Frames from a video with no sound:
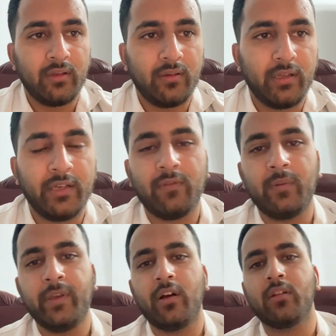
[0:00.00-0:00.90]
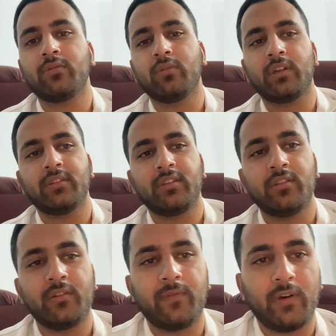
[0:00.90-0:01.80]
it will be also
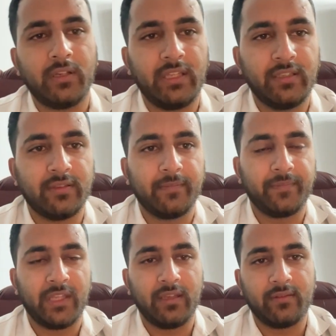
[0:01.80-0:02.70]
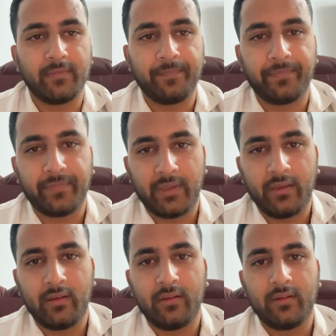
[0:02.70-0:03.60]
considered for these things.
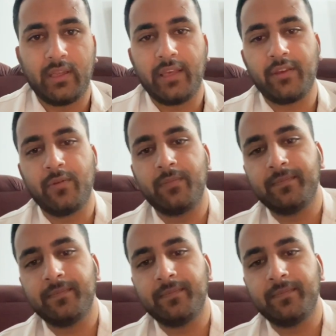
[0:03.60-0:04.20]
Thank you.